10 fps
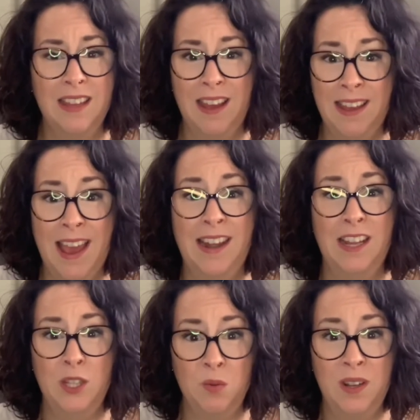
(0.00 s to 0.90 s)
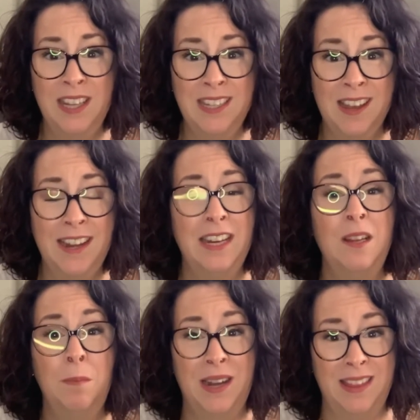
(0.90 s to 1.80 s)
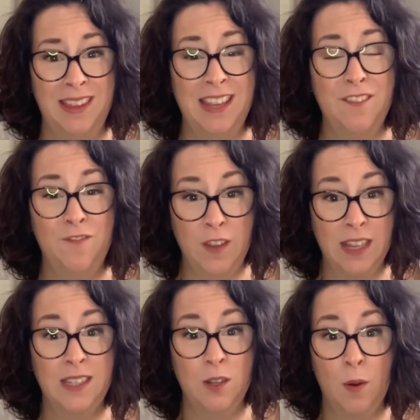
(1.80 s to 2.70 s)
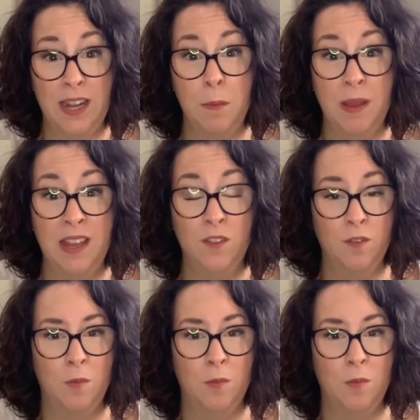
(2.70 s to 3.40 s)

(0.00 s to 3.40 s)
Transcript: Again, it's really tiny, but I think it fits quite a bit from her